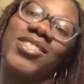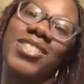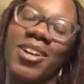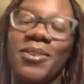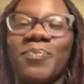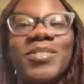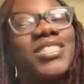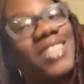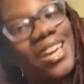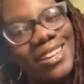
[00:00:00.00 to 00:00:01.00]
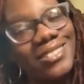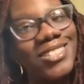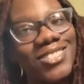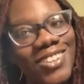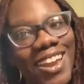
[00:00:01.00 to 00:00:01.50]
So shout out to
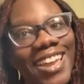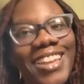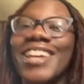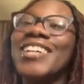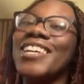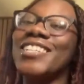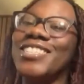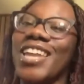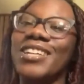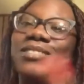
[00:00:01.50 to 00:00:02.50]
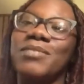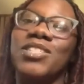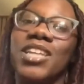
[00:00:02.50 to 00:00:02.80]
Trey, and shout out to Mr.